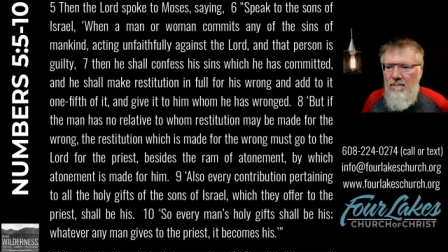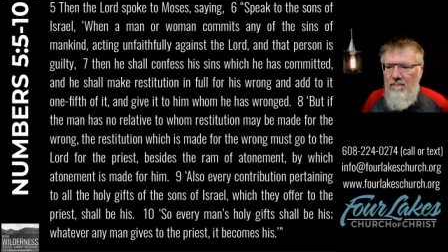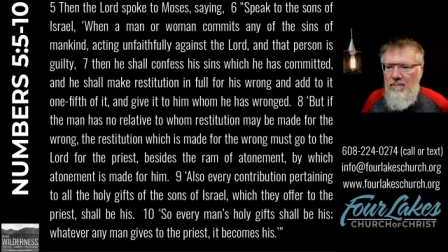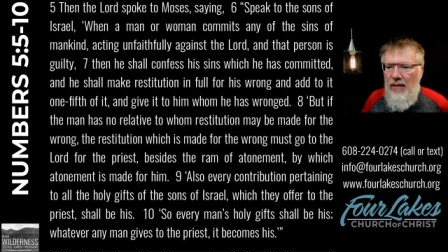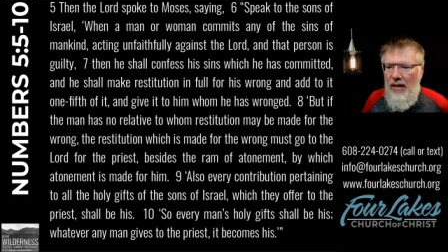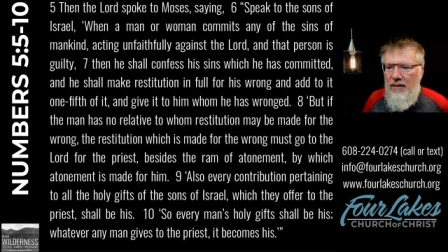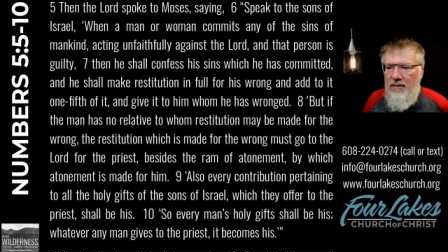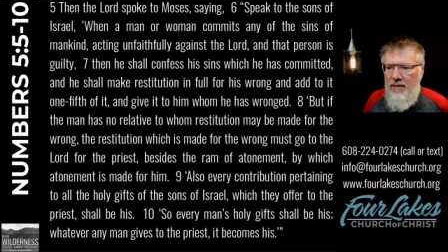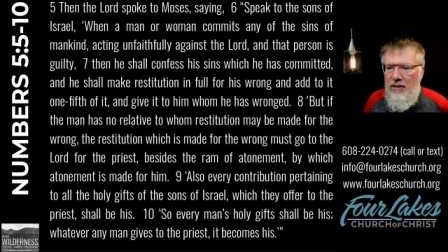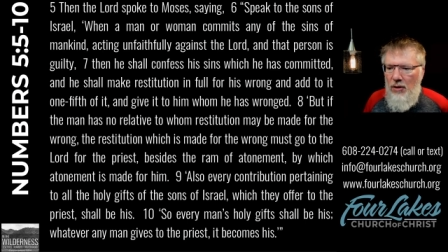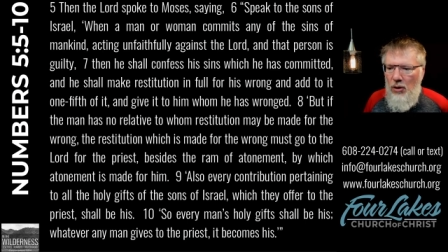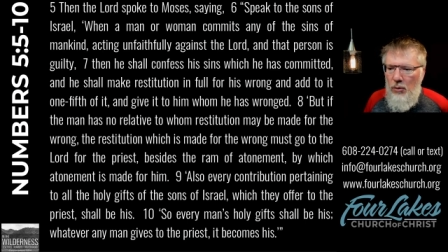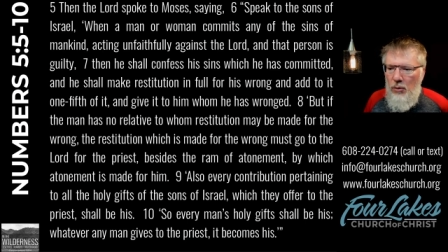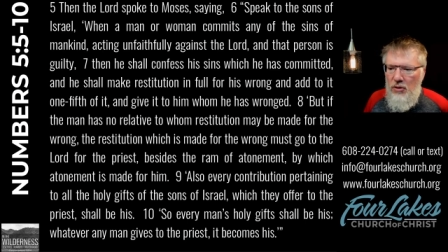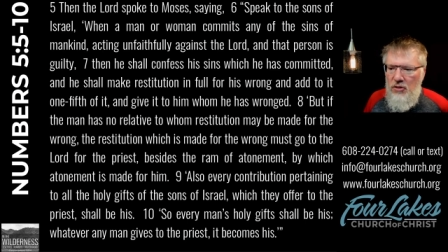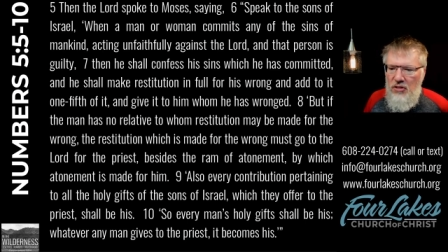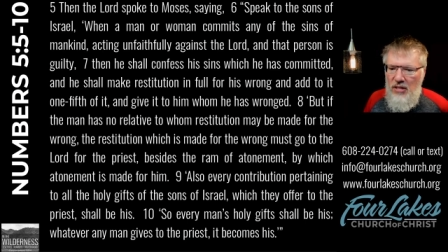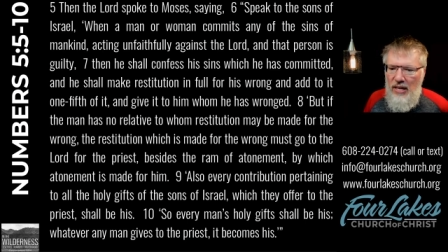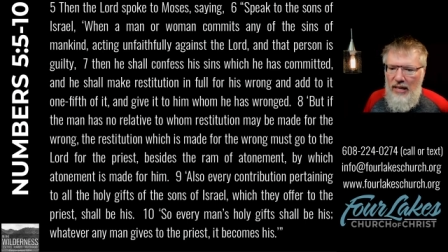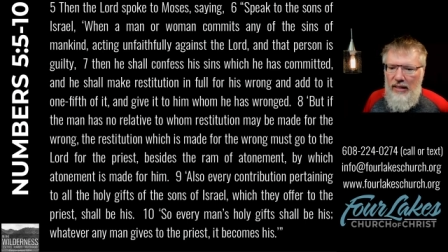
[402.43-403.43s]
And then
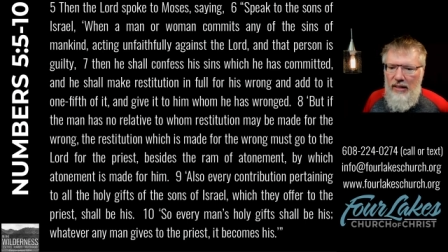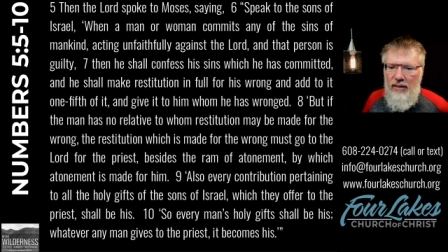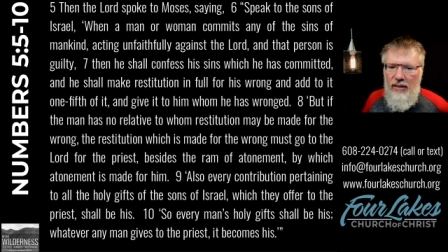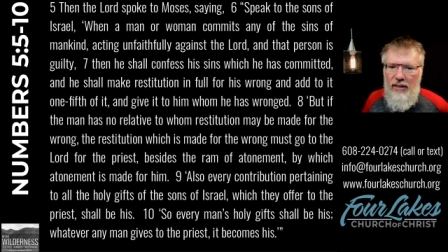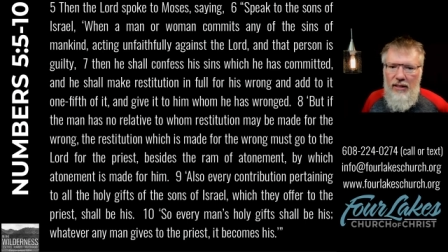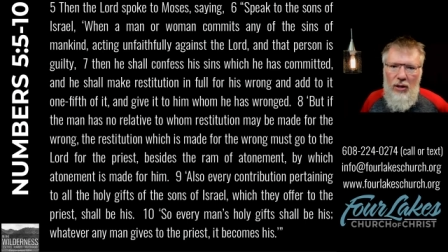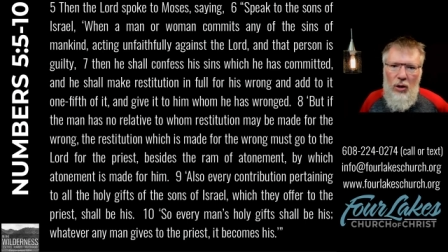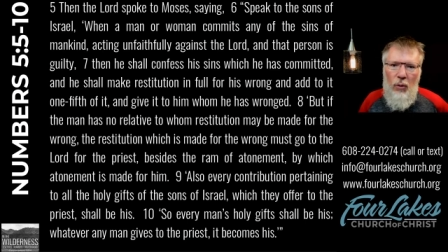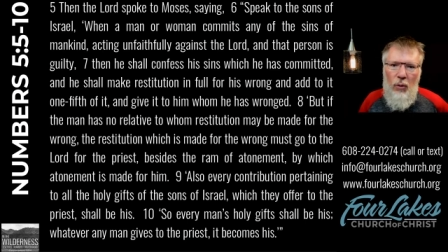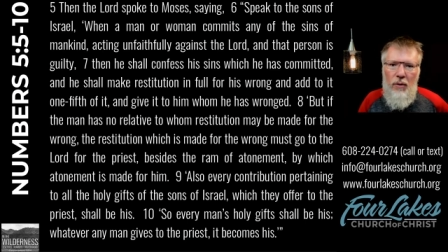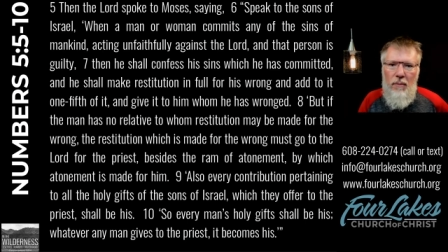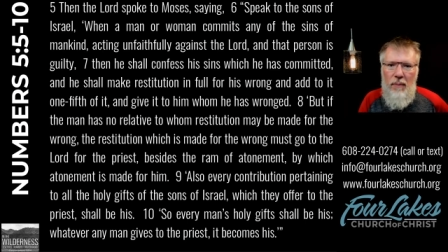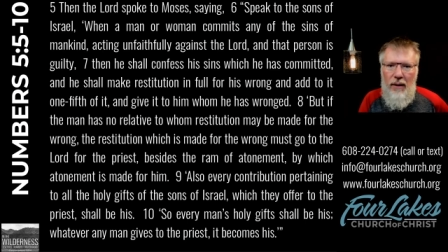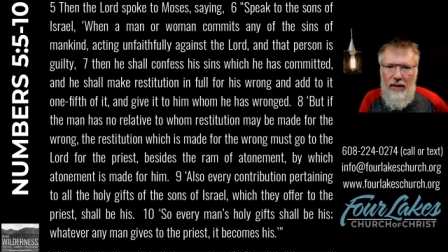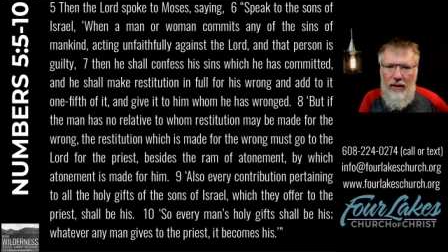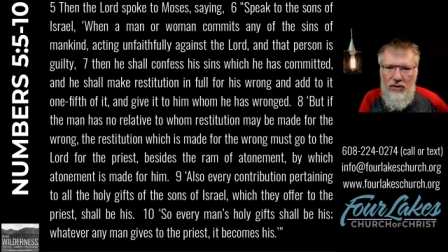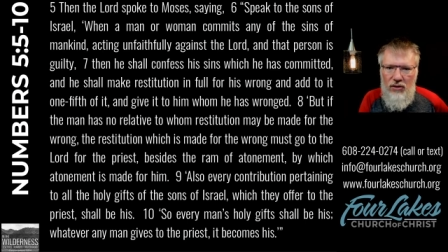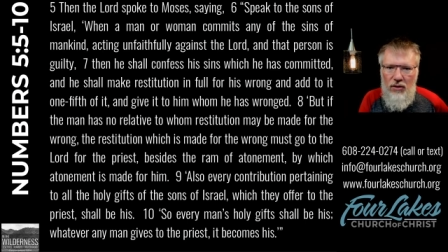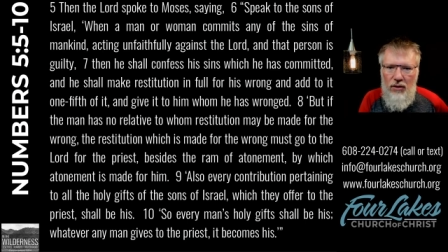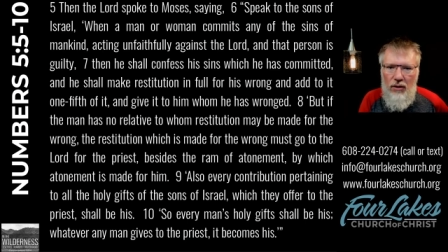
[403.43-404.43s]
notice, secondly, going
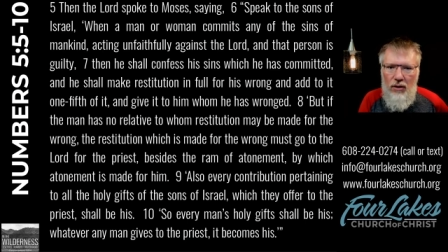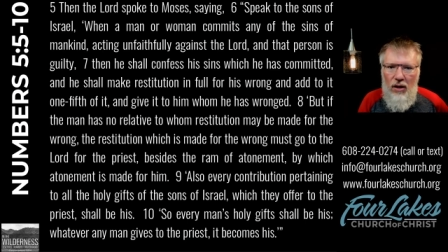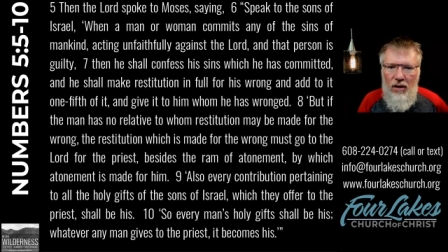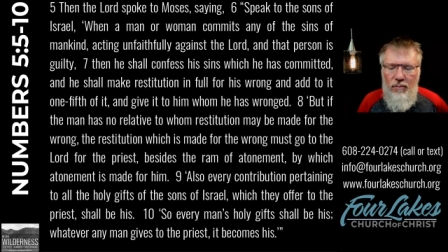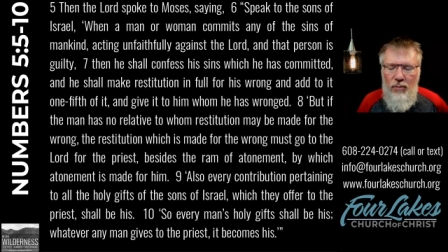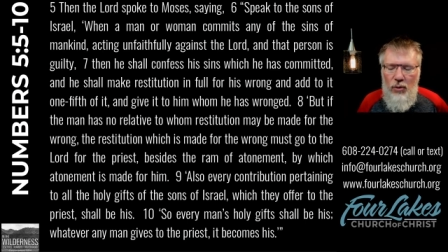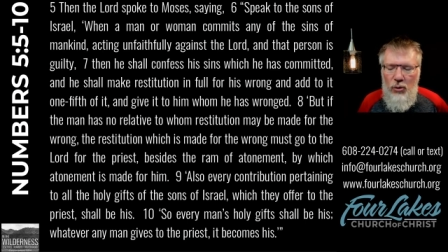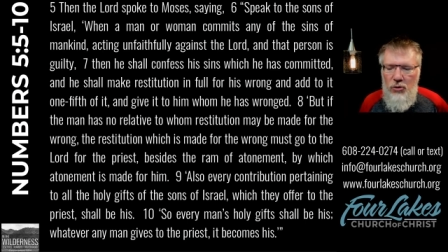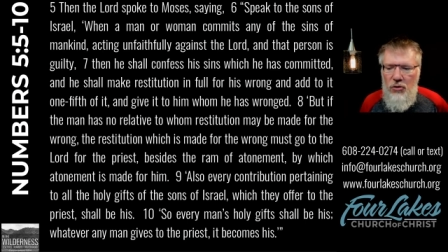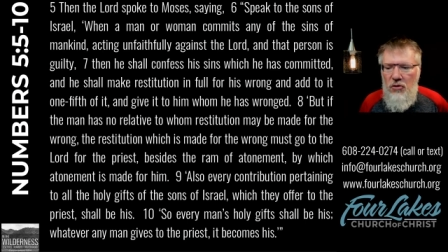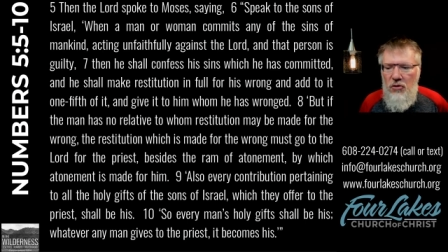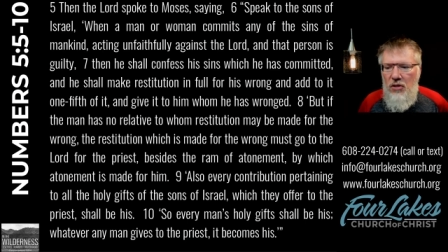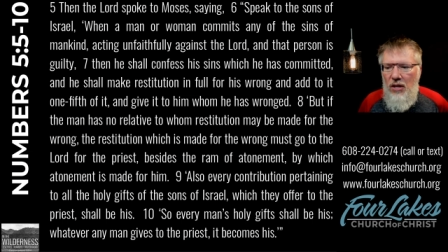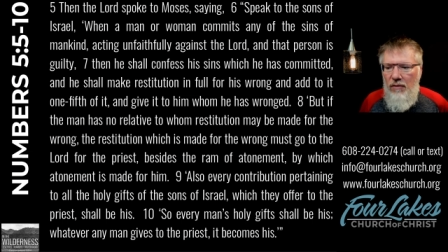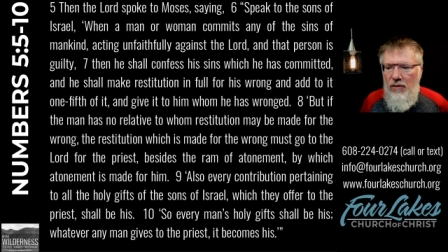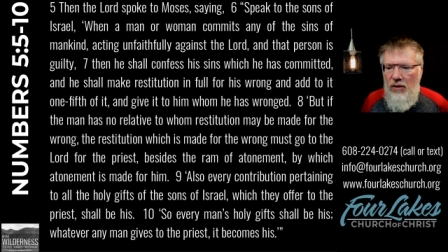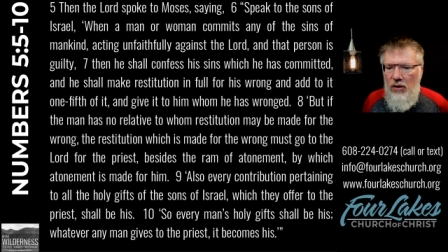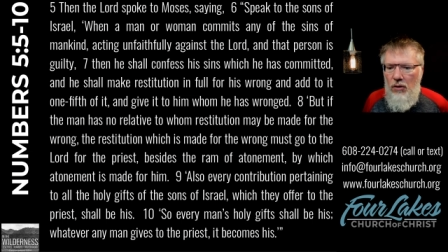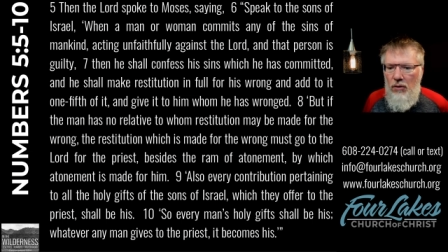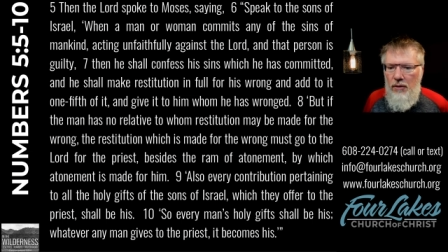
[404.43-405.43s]
back to the law of Moses
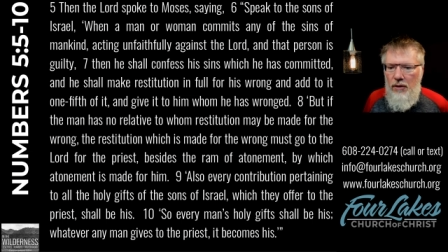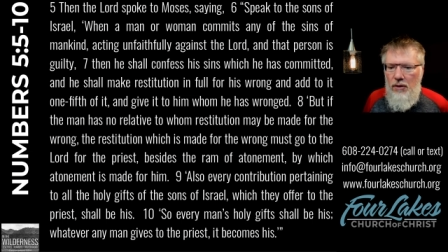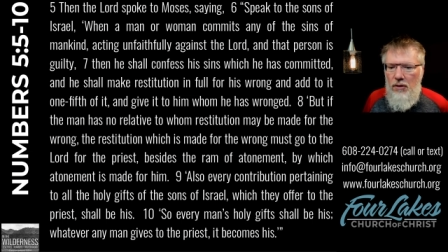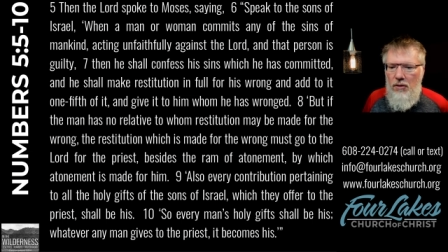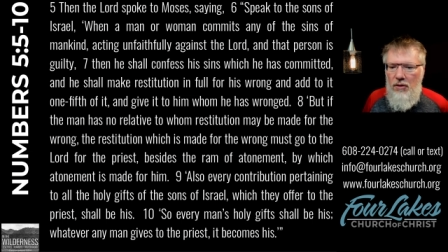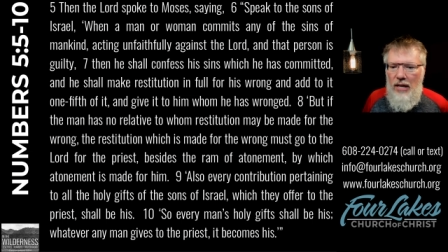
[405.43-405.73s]
given earlier,